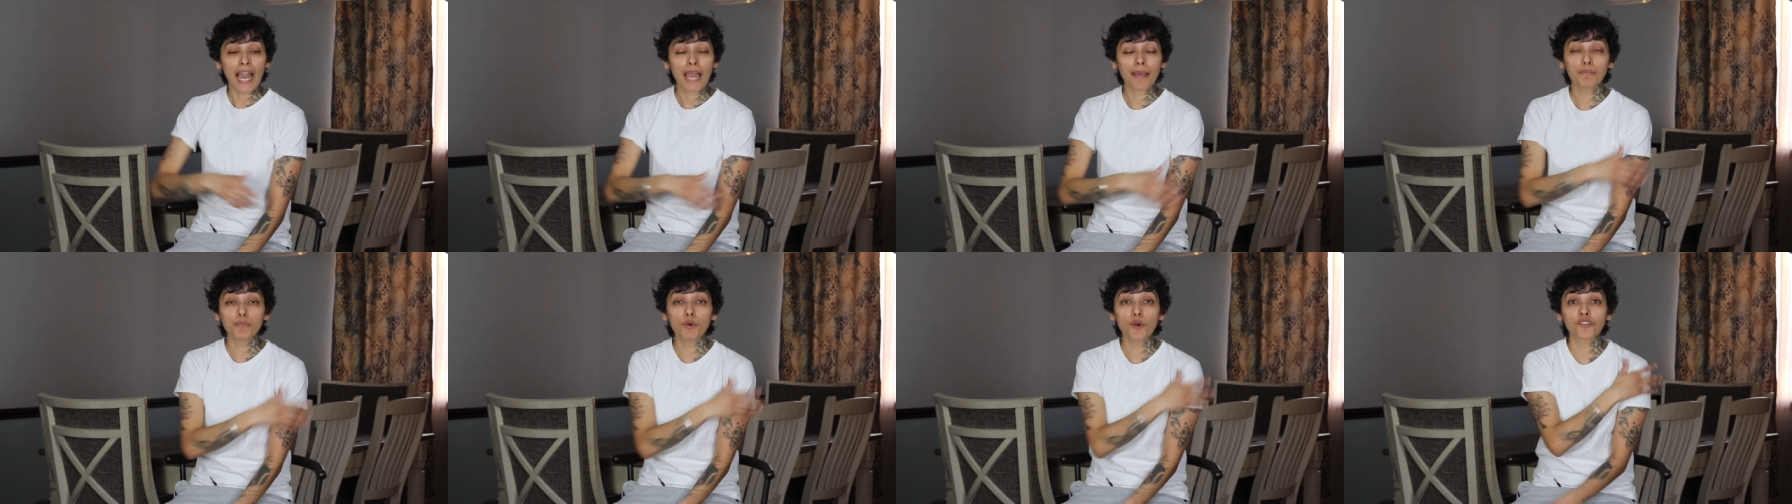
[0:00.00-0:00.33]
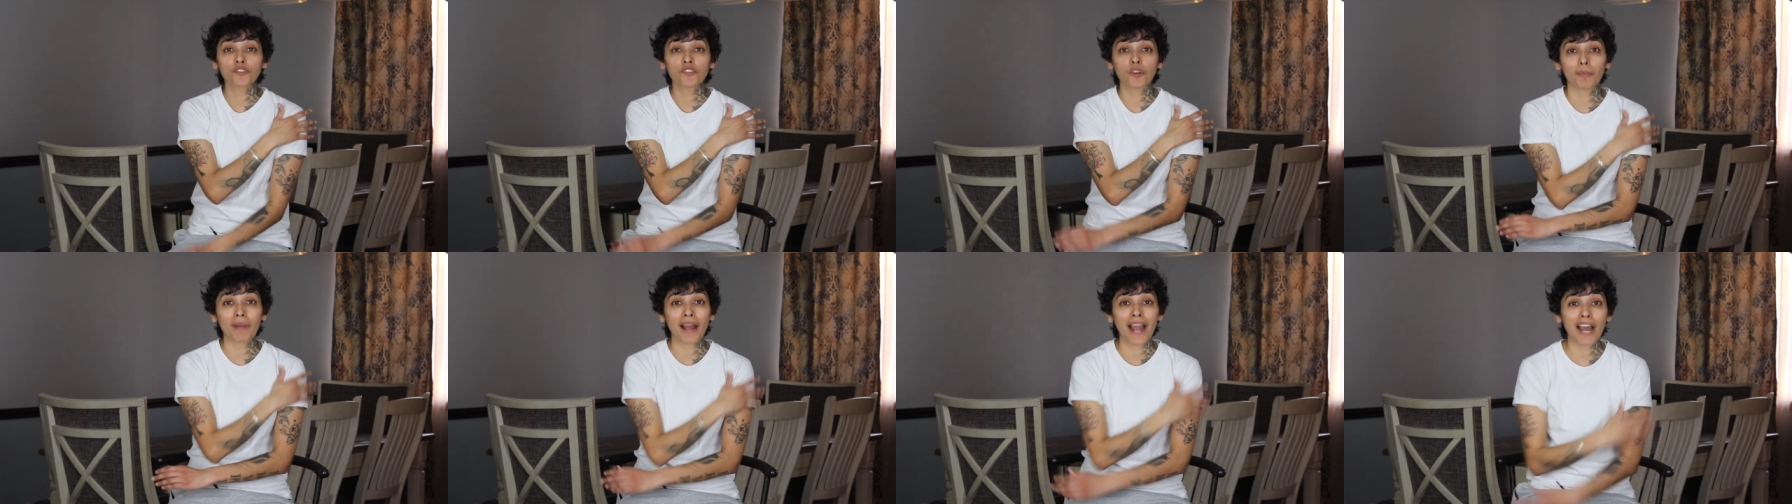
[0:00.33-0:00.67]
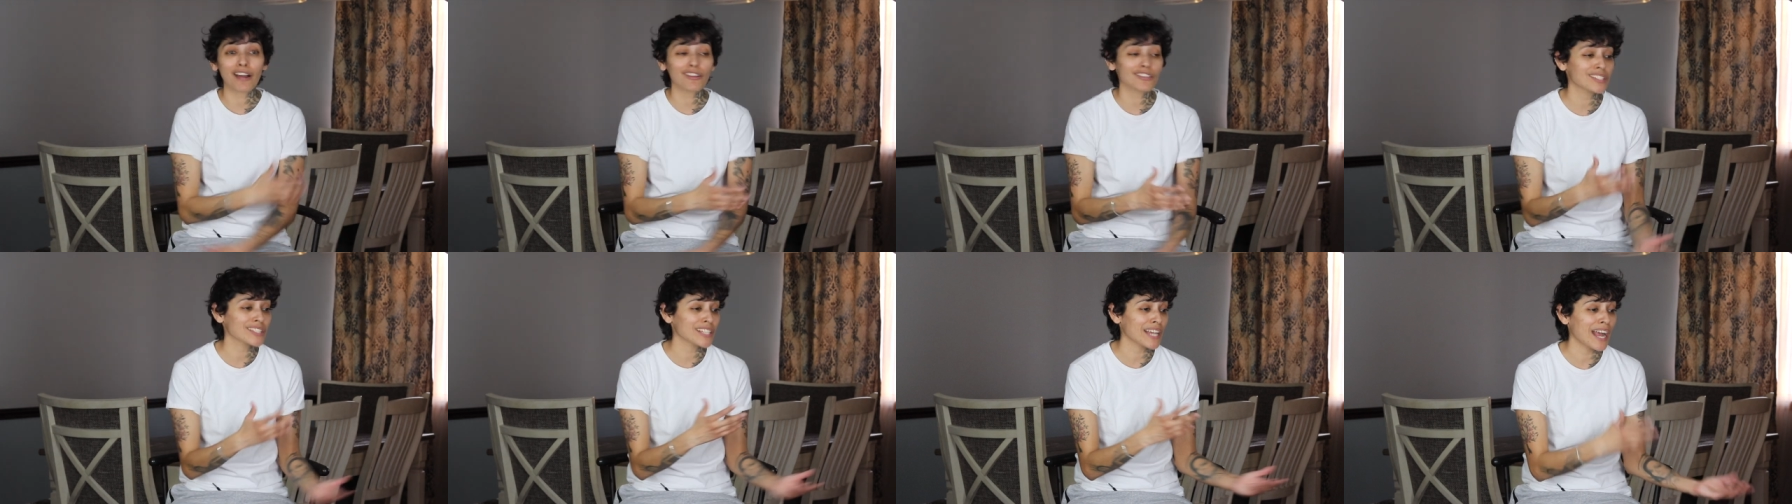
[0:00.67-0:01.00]
I moved from
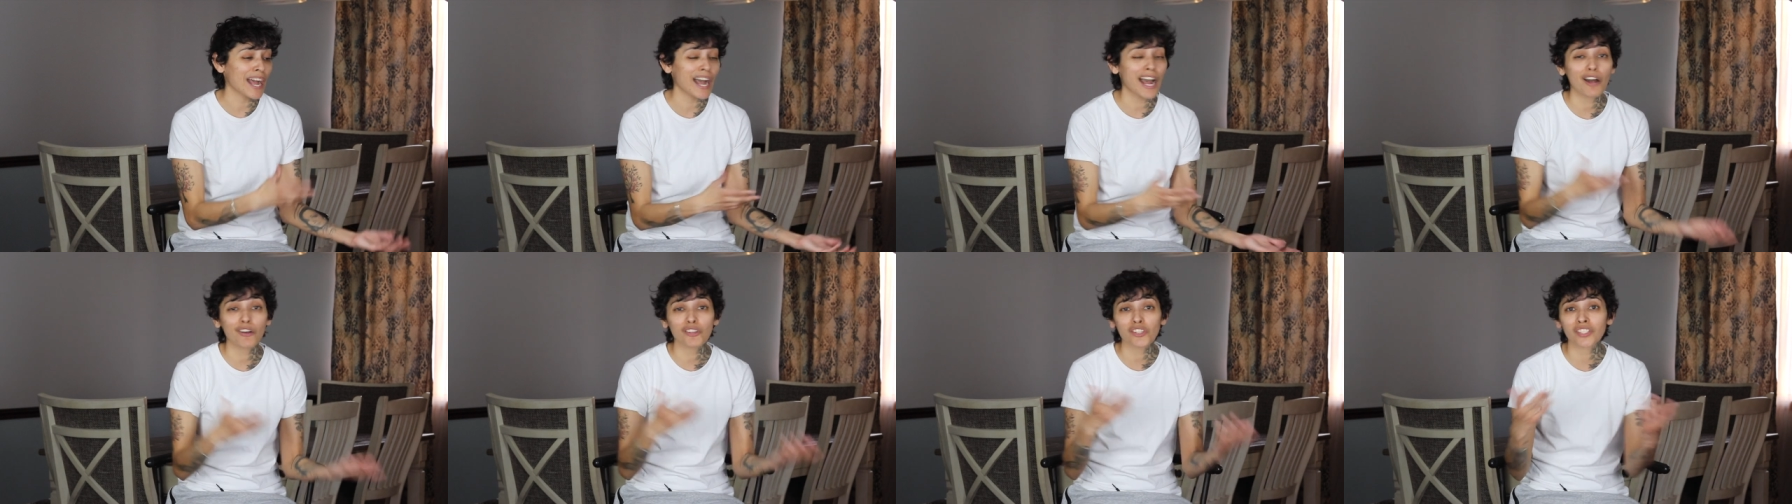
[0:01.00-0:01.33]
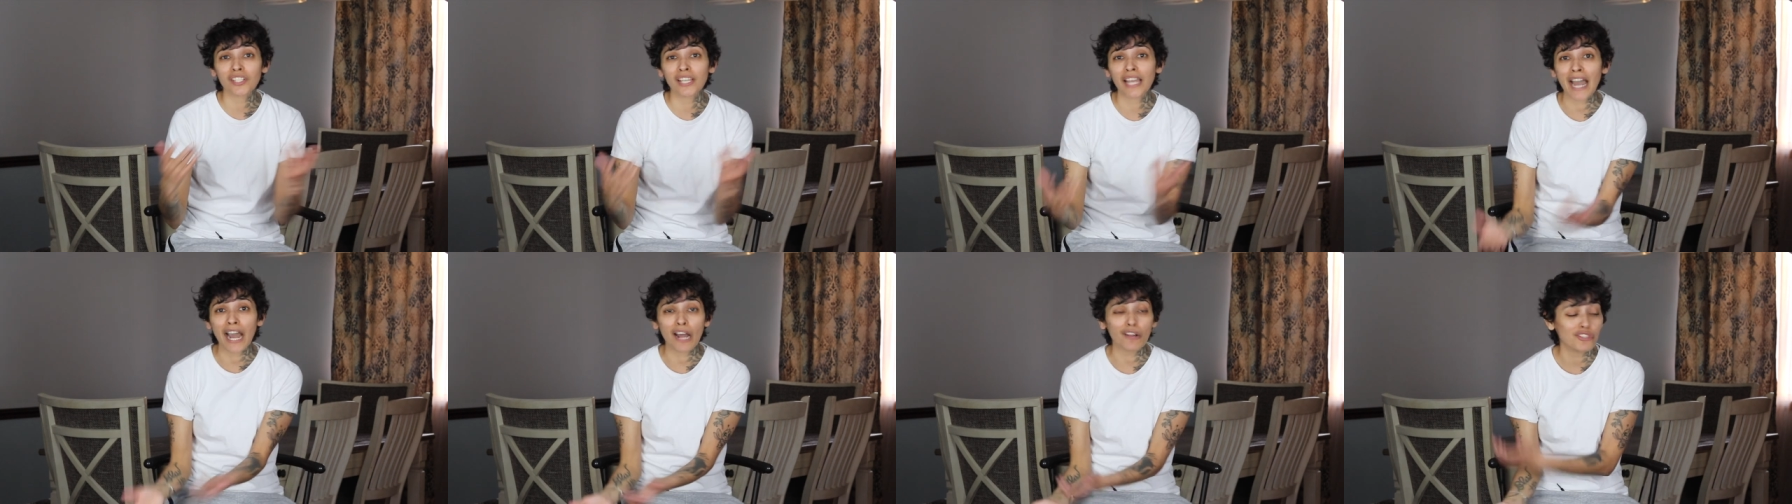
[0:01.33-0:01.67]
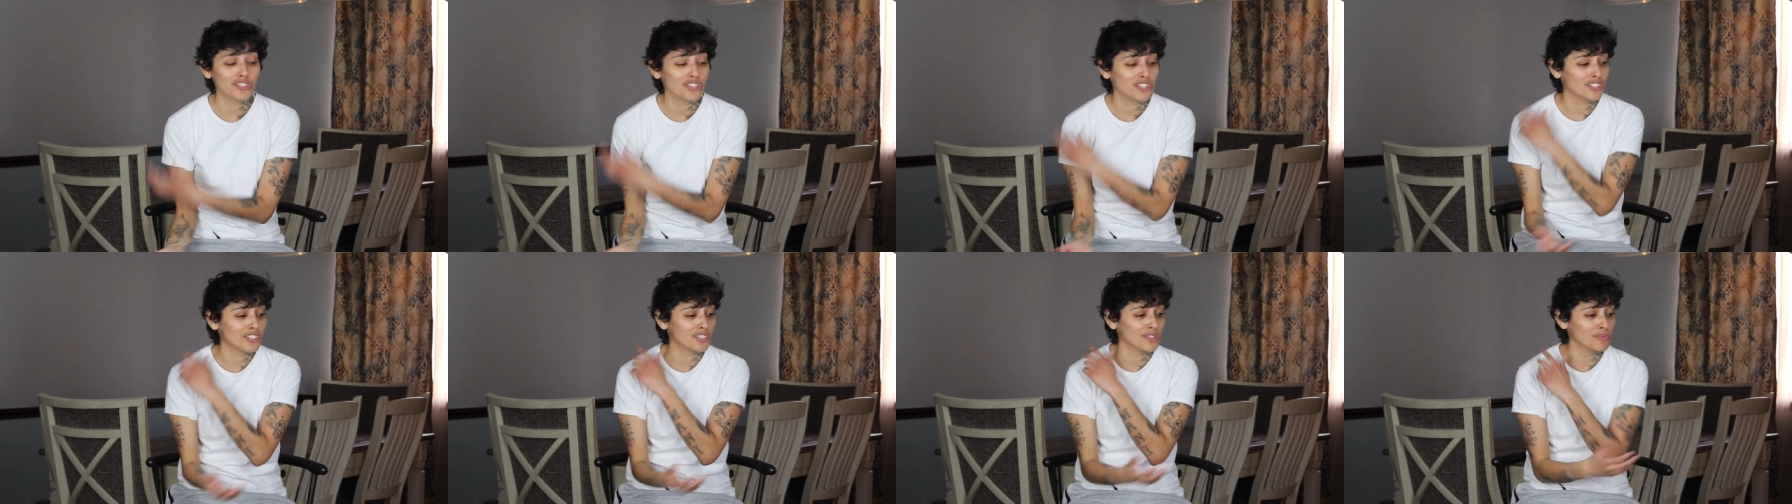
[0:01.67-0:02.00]
house to house,
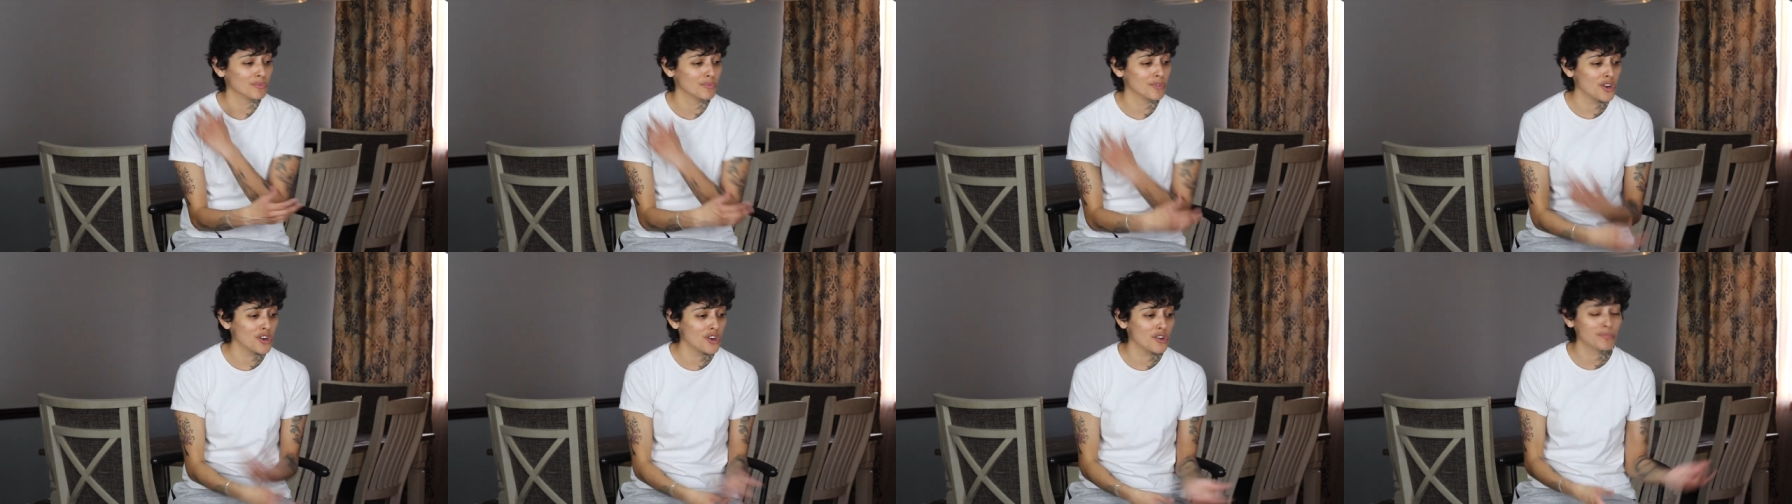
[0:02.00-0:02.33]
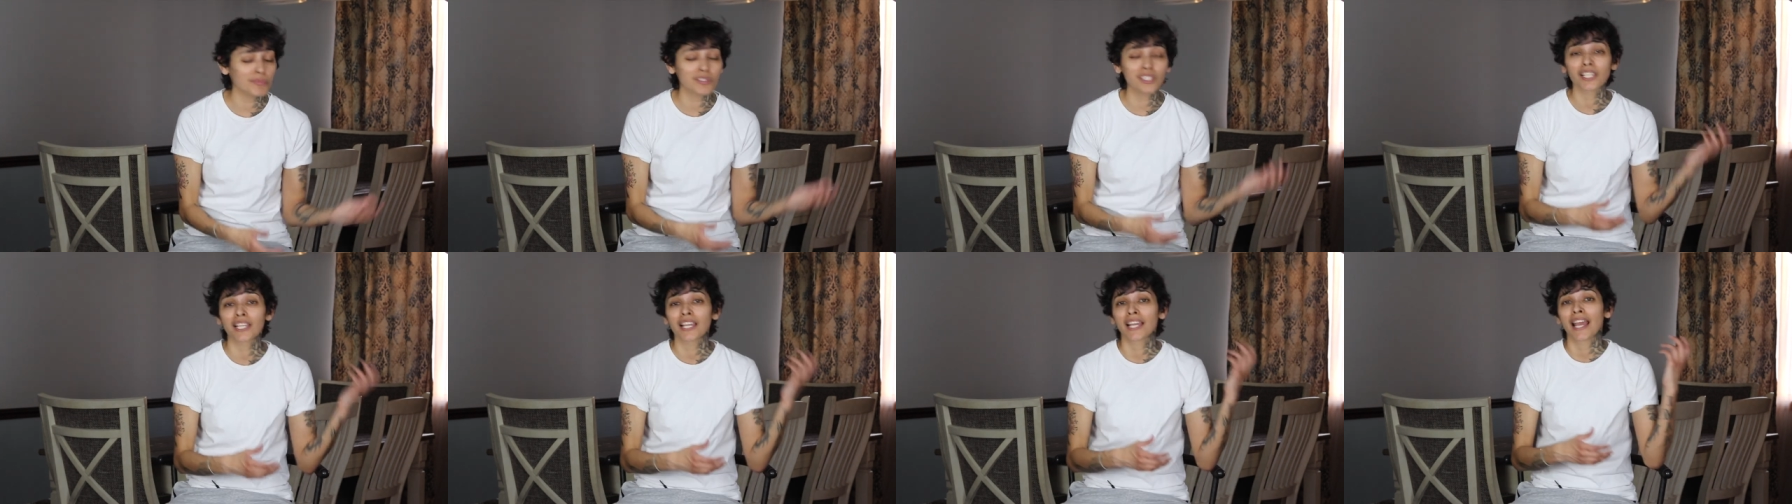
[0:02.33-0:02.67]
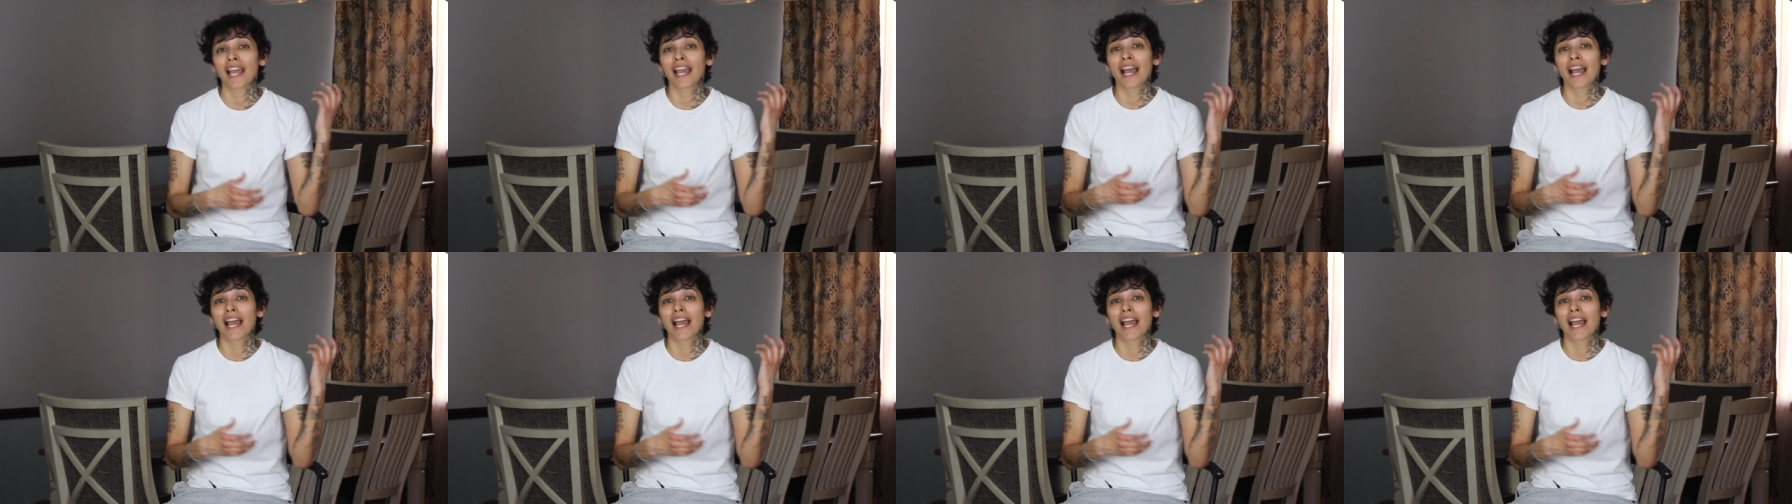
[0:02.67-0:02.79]
couch to rooms.